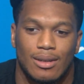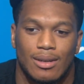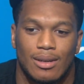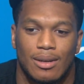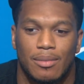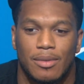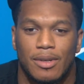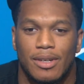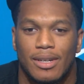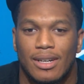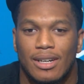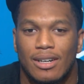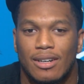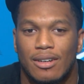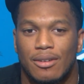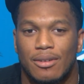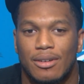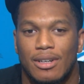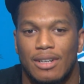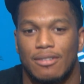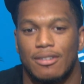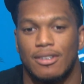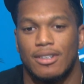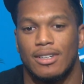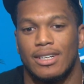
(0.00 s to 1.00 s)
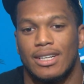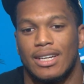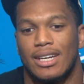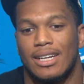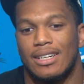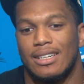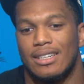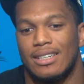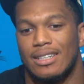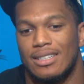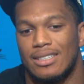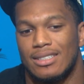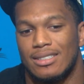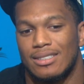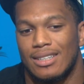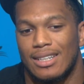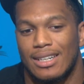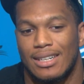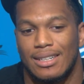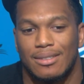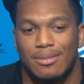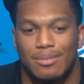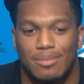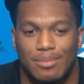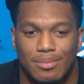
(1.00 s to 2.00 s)
I mean, I don't ever look at it as
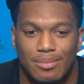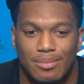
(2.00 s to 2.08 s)
like